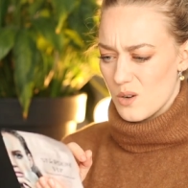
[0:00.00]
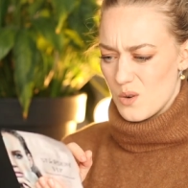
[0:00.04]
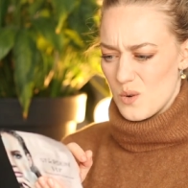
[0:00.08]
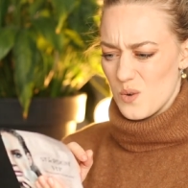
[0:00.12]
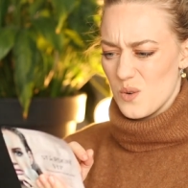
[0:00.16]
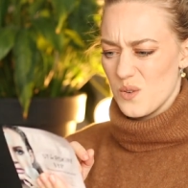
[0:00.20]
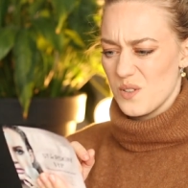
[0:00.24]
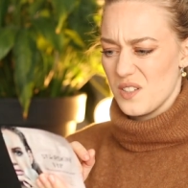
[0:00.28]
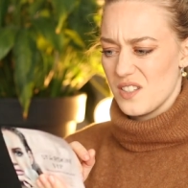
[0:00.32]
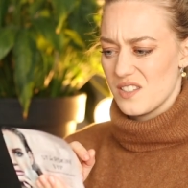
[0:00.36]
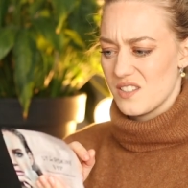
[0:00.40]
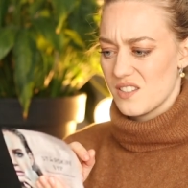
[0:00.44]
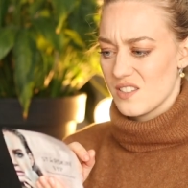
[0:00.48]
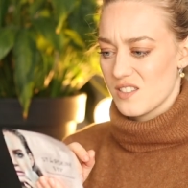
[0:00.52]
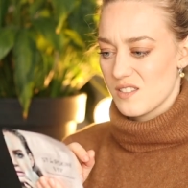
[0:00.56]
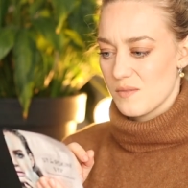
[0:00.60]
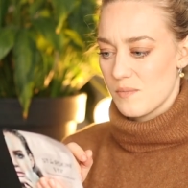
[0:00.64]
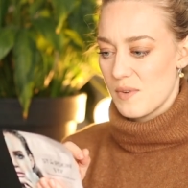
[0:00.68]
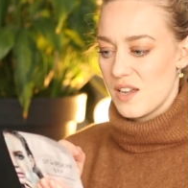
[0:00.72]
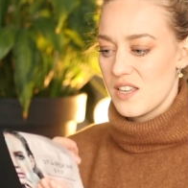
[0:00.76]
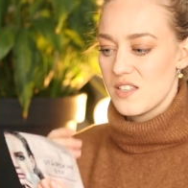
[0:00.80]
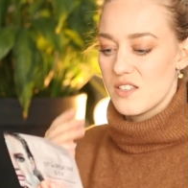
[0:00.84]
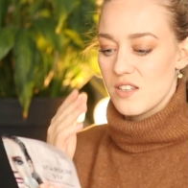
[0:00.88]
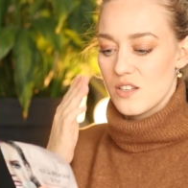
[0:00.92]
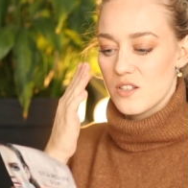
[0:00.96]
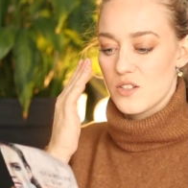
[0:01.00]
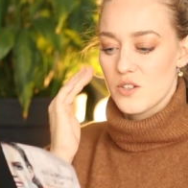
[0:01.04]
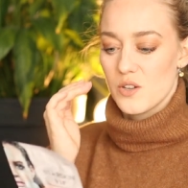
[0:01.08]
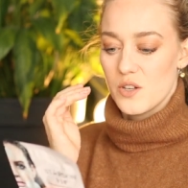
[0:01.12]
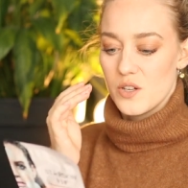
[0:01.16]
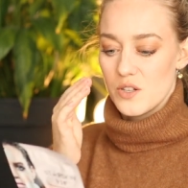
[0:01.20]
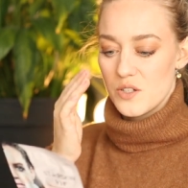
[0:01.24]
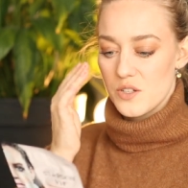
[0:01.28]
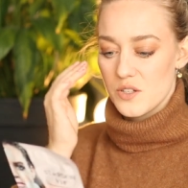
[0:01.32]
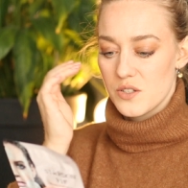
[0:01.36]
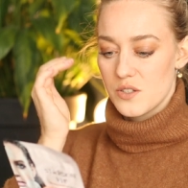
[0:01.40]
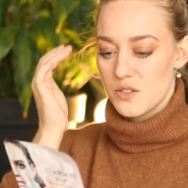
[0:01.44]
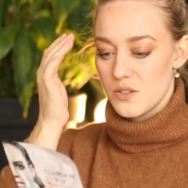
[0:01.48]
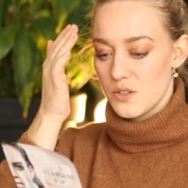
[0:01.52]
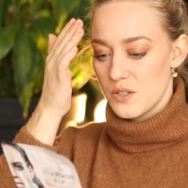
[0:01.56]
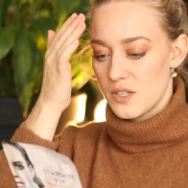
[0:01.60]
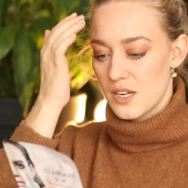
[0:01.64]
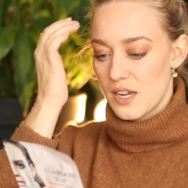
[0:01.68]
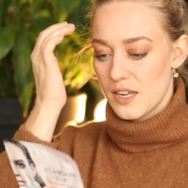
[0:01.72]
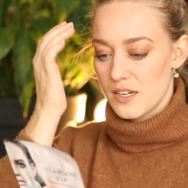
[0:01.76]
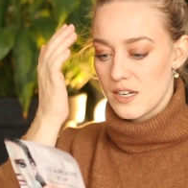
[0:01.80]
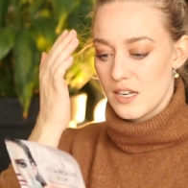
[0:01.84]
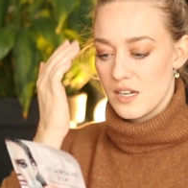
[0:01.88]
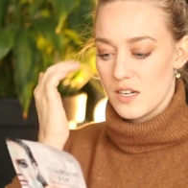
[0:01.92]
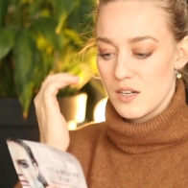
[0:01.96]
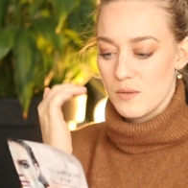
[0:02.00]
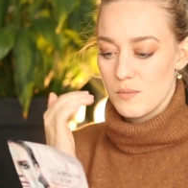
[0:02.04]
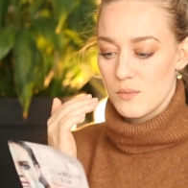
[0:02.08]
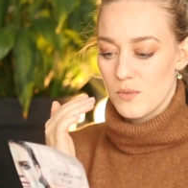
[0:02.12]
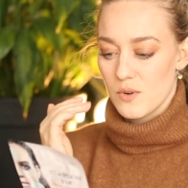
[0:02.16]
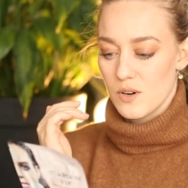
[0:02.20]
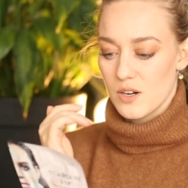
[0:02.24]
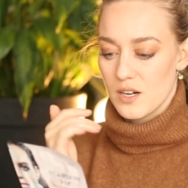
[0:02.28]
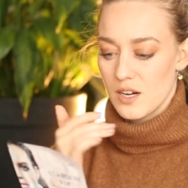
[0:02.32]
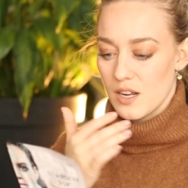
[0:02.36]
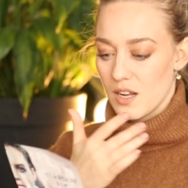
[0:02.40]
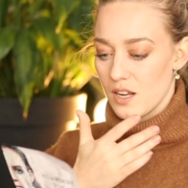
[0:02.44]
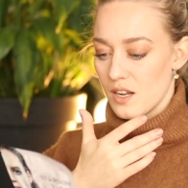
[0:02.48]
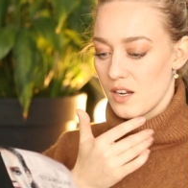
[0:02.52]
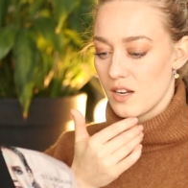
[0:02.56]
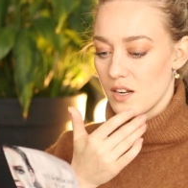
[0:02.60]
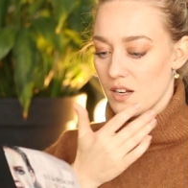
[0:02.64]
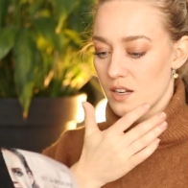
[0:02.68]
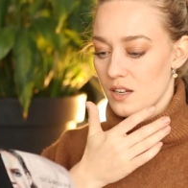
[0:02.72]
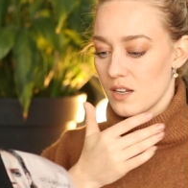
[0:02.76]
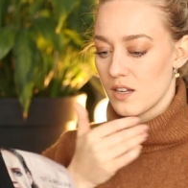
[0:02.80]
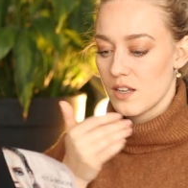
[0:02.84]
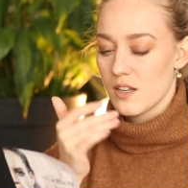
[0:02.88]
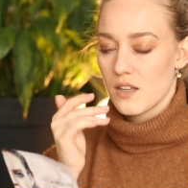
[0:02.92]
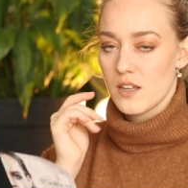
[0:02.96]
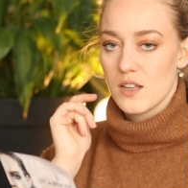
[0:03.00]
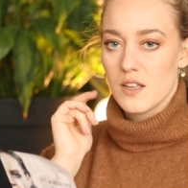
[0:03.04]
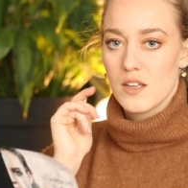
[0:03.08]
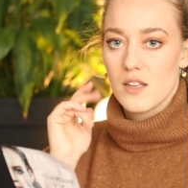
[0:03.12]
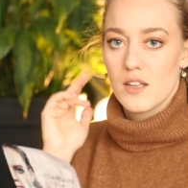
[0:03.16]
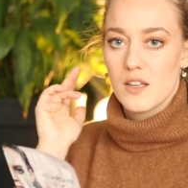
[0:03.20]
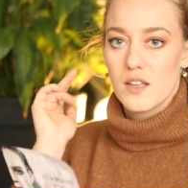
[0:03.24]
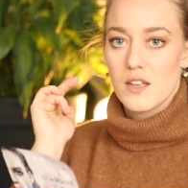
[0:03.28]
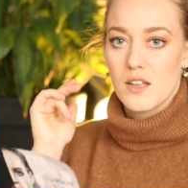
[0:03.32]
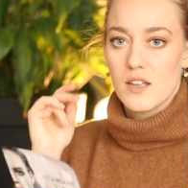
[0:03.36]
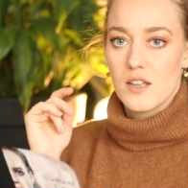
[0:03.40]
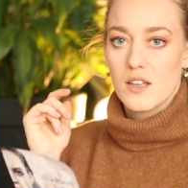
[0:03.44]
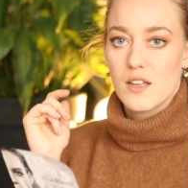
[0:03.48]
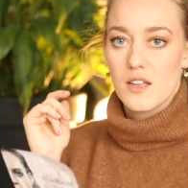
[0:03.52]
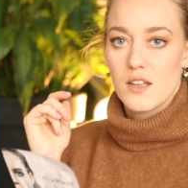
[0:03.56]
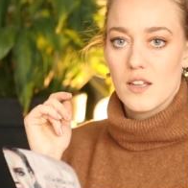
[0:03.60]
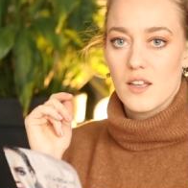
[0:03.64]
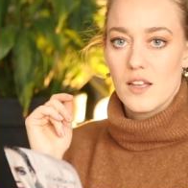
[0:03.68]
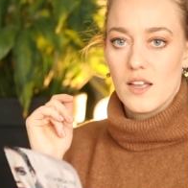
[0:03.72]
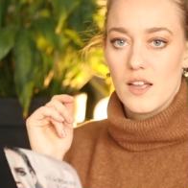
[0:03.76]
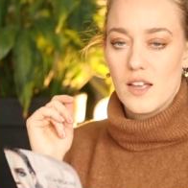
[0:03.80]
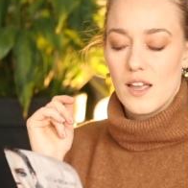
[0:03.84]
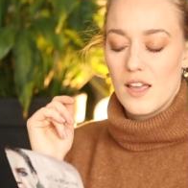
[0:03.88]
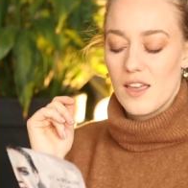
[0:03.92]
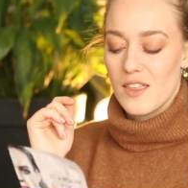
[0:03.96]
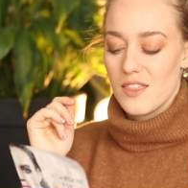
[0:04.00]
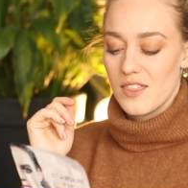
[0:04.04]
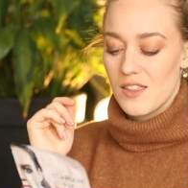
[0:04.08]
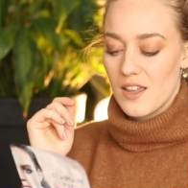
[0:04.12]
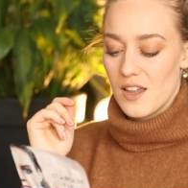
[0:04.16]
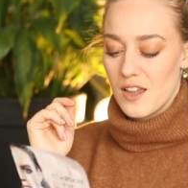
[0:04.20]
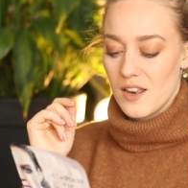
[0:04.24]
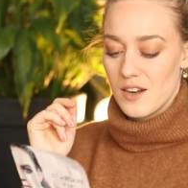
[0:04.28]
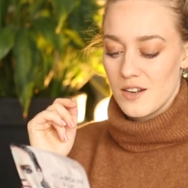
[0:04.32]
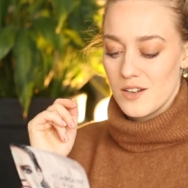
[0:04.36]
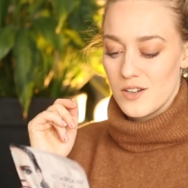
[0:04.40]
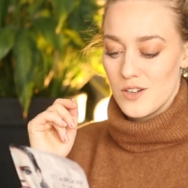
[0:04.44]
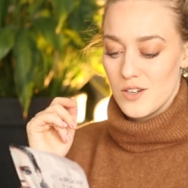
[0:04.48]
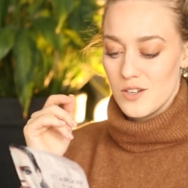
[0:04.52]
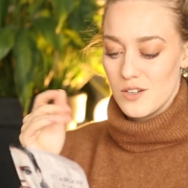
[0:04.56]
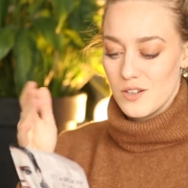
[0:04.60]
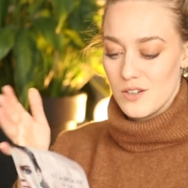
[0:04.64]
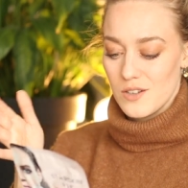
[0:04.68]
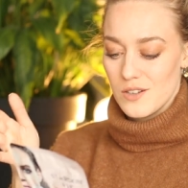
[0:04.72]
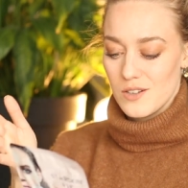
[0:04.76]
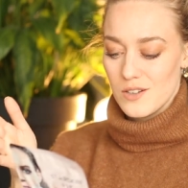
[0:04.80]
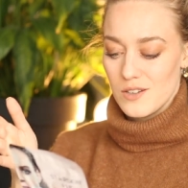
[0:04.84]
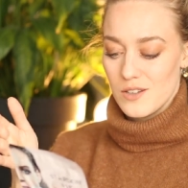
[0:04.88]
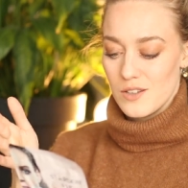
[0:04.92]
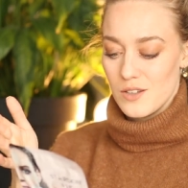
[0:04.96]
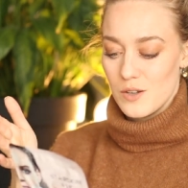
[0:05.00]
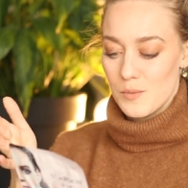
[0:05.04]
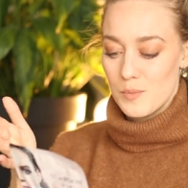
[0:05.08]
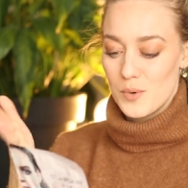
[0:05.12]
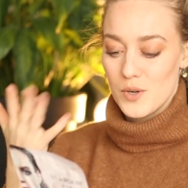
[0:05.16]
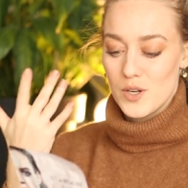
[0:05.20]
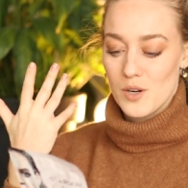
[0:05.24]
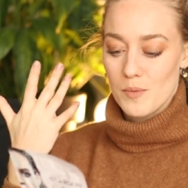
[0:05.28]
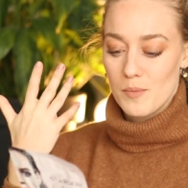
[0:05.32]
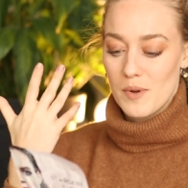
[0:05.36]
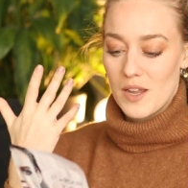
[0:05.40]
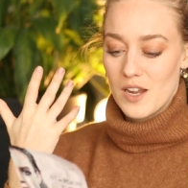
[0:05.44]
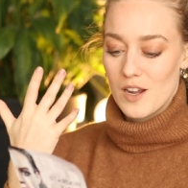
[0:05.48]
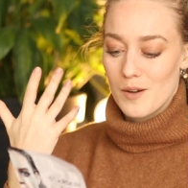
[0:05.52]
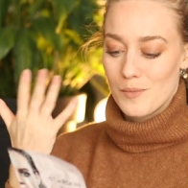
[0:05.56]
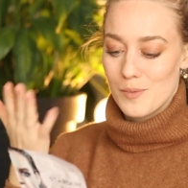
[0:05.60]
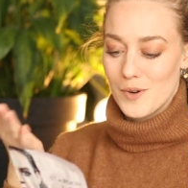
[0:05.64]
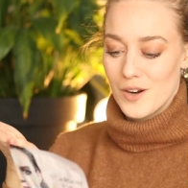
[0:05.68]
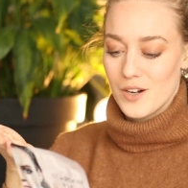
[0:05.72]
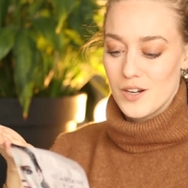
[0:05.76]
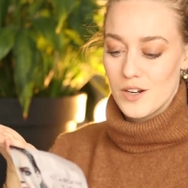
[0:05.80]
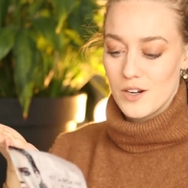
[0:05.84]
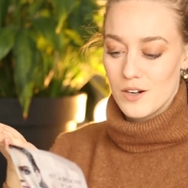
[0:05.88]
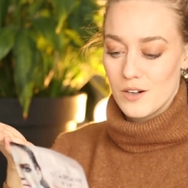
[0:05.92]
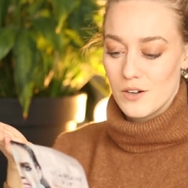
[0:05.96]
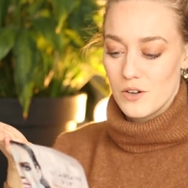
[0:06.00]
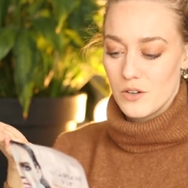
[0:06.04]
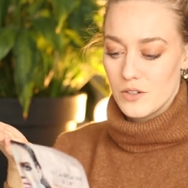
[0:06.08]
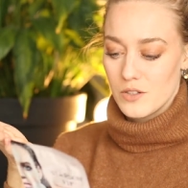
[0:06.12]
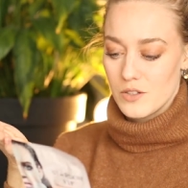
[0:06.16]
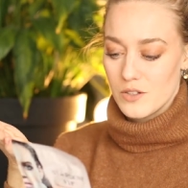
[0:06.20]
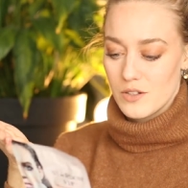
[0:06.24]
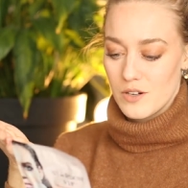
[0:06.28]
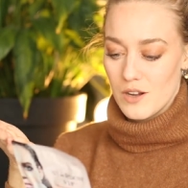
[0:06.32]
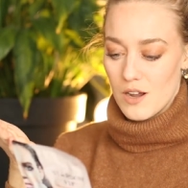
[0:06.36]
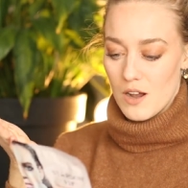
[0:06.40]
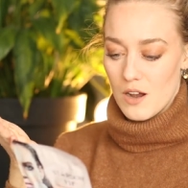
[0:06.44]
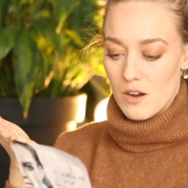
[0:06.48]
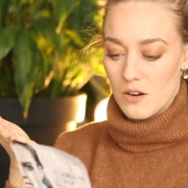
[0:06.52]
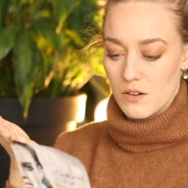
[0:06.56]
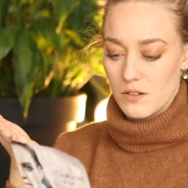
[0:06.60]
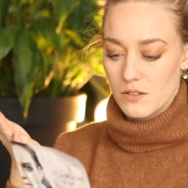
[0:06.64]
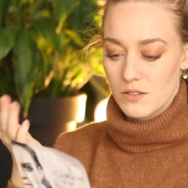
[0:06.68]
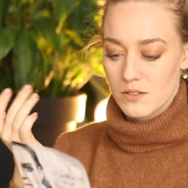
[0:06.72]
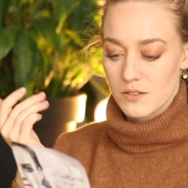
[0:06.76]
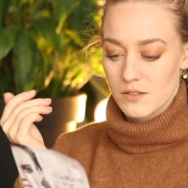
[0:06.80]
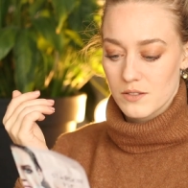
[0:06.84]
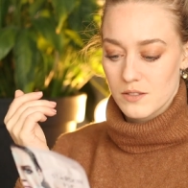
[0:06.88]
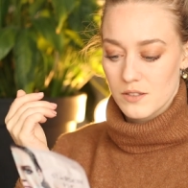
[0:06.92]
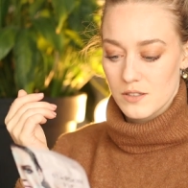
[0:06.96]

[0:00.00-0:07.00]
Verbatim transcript: Oh, this is amazing. So you just do that in the morning and then you put your makeup on, you're good to go.